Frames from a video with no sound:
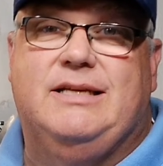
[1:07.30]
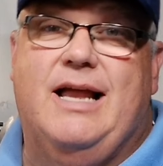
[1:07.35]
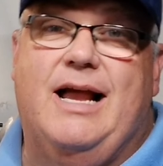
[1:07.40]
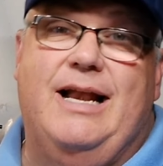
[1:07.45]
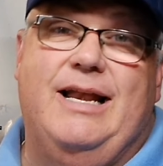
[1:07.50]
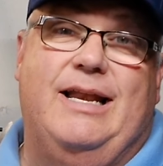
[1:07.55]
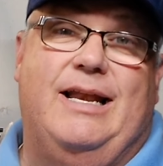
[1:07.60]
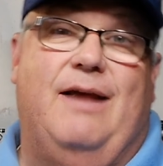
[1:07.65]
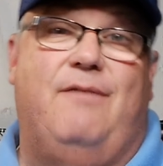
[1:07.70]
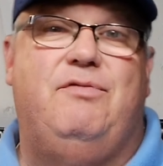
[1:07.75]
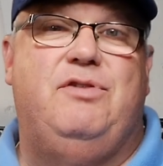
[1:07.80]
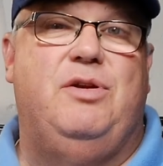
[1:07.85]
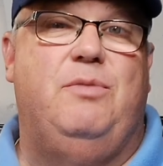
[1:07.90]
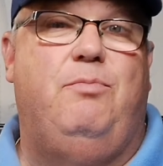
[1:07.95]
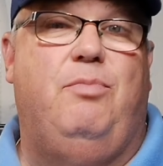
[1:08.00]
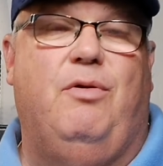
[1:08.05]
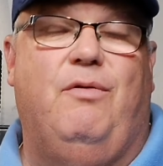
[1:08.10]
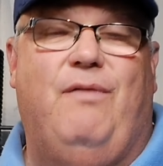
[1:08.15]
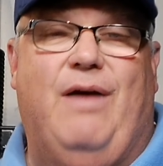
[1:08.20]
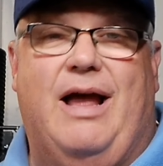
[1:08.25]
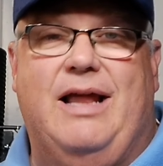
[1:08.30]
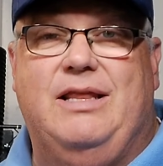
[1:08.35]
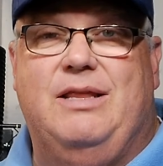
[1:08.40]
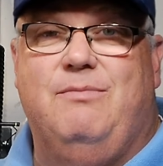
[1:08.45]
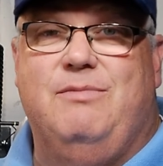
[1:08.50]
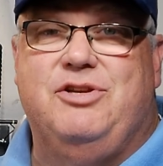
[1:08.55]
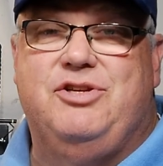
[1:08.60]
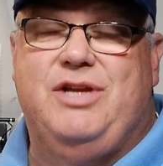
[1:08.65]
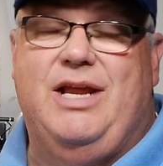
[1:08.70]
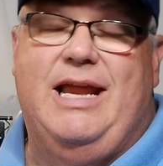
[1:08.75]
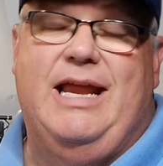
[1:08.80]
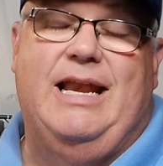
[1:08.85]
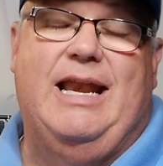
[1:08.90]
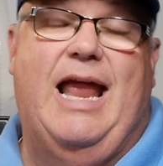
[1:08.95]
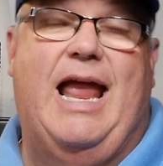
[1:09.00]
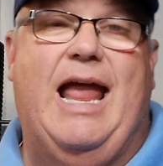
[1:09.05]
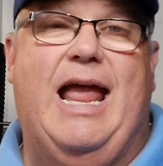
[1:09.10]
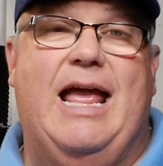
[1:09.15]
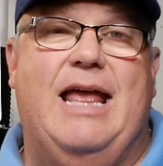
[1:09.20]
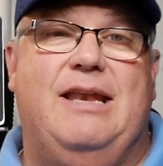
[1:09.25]
kind enough to provide the
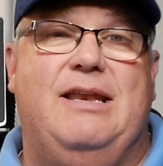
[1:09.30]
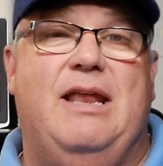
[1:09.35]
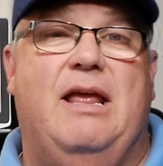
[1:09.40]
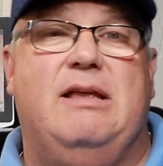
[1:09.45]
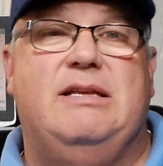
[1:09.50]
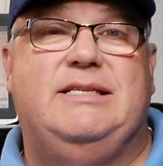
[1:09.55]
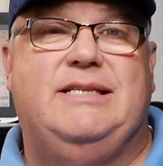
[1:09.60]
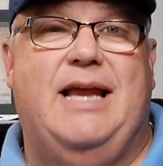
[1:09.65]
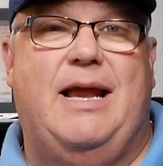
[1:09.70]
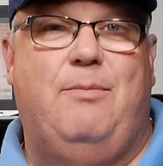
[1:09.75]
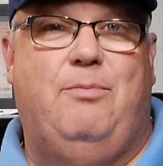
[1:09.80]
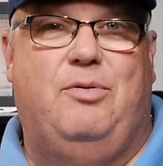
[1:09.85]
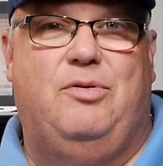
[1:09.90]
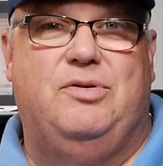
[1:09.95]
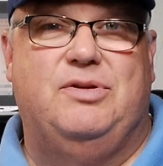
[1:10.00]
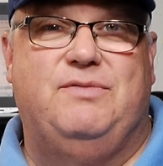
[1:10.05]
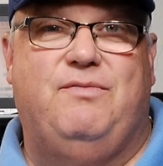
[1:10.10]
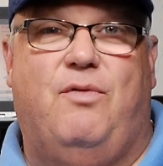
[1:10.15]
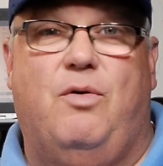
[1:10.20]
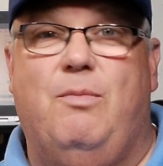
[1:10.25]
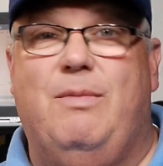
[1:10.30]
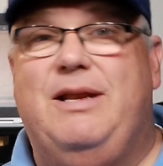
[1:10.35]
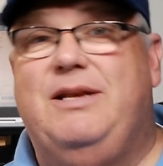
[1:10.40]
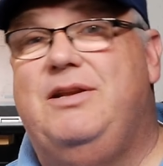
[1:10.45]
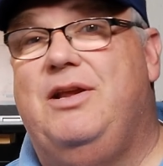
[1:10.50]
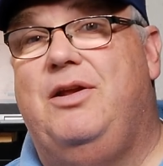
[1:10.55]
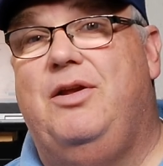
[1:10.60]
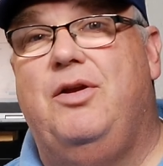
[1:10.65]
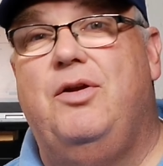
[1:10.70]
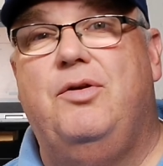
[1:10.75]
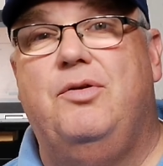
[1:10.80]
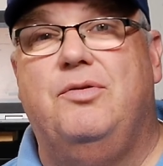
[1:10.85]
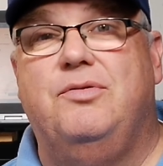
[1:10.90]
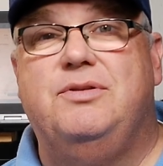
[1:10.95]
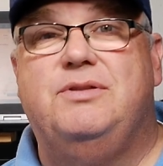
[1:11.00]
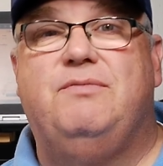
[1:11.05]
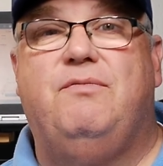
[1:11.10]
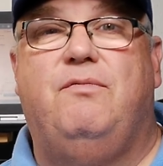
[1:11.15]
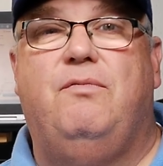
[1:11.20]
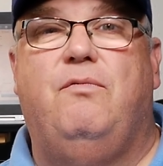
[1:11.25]
machine and samples for me to
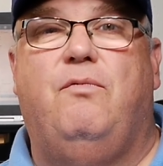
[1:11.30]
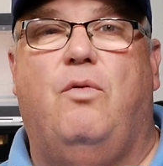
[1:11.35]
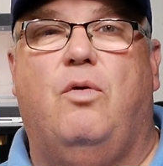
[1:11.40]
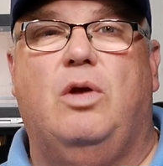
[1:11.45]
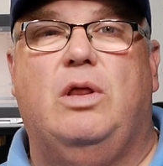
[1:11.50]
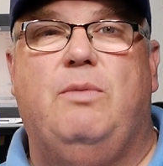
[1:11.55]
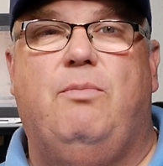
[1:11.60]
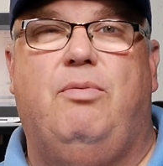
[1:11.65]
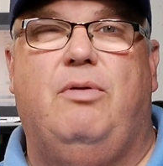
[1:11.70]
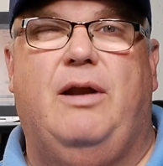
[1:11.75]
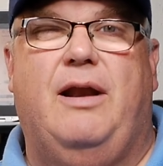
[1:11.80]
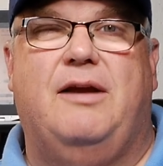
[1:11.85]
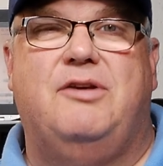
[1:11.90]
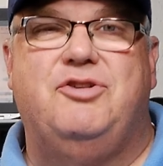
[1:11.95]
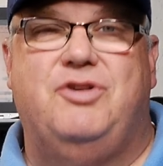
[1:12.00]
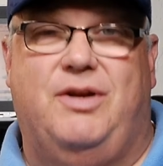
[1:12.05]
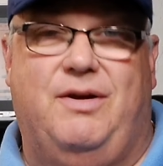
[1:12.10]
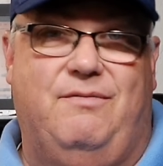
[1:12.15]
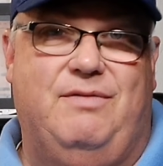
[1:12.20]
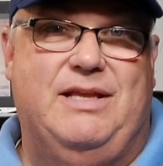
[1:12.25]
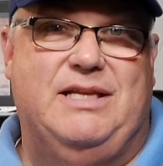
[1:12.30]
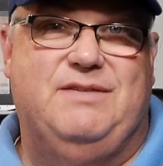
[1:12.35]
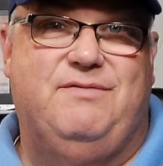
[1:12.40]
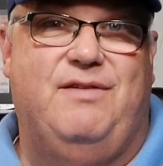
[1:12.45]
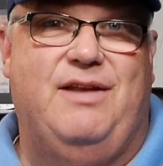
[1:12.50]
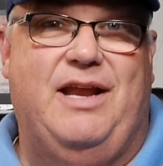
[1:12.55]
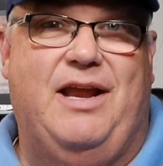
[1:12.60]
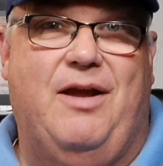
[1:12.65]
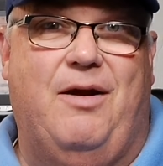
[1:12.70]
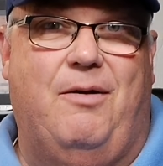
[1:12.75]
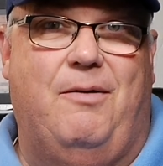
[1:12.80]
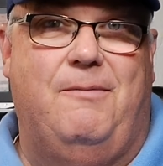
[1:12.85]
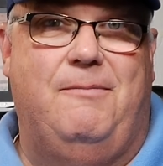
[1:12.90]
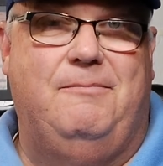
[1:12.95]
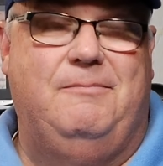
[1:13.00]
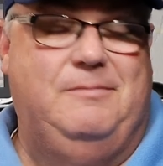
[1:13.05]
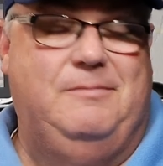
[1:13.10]
use for the production of this video.